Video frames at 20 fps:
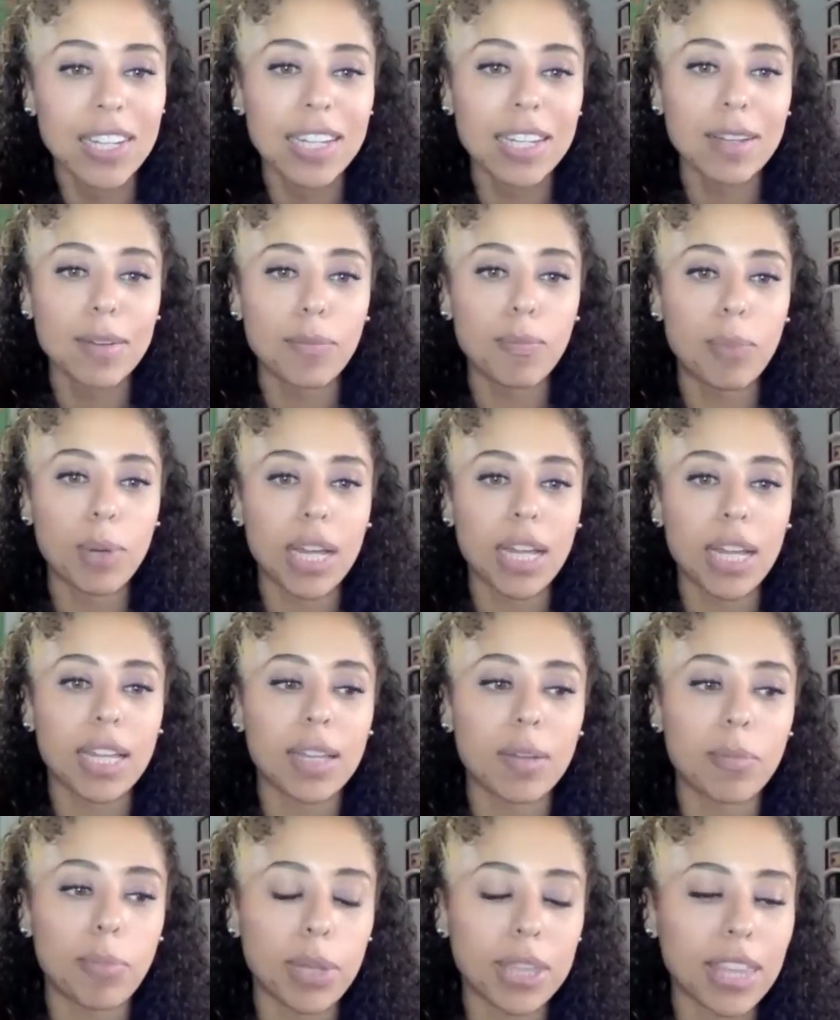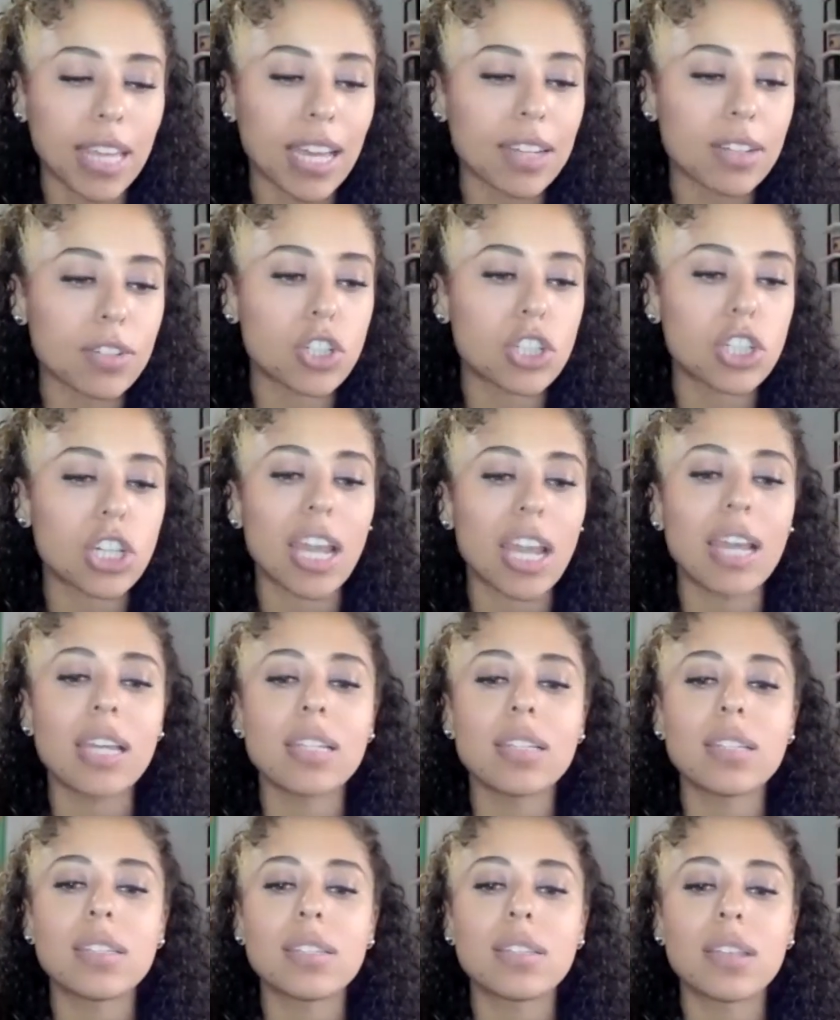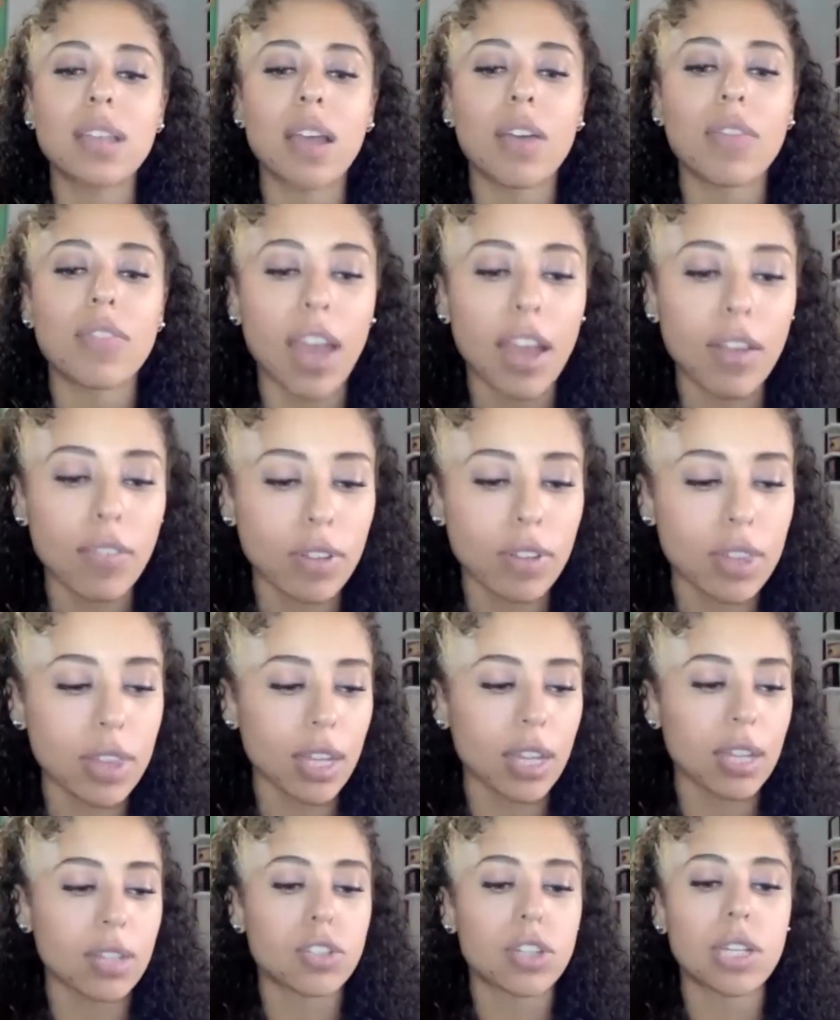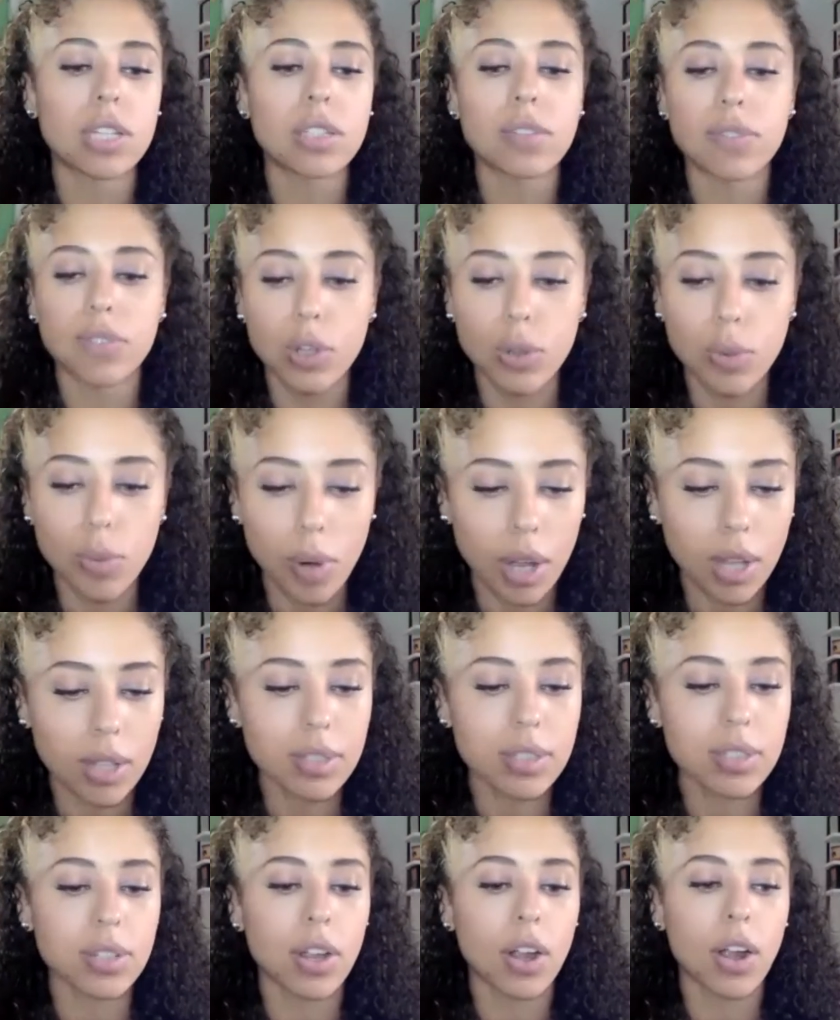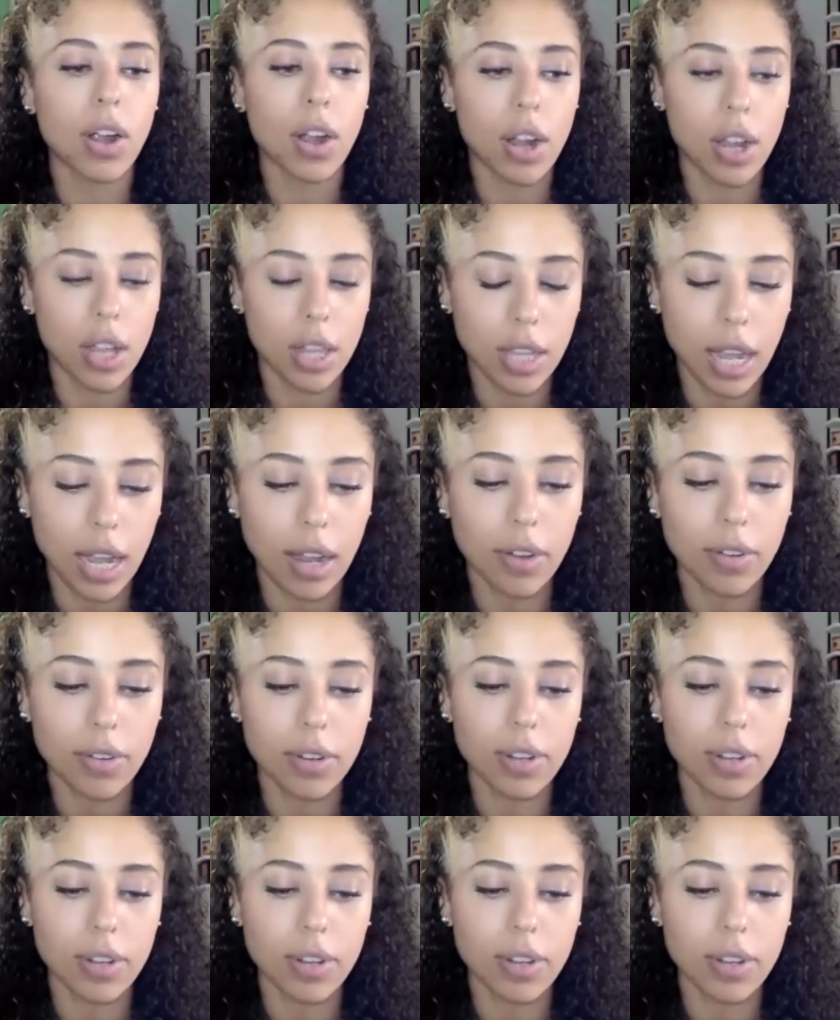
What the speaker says: but that shades of everything and shades of nuance are allowed.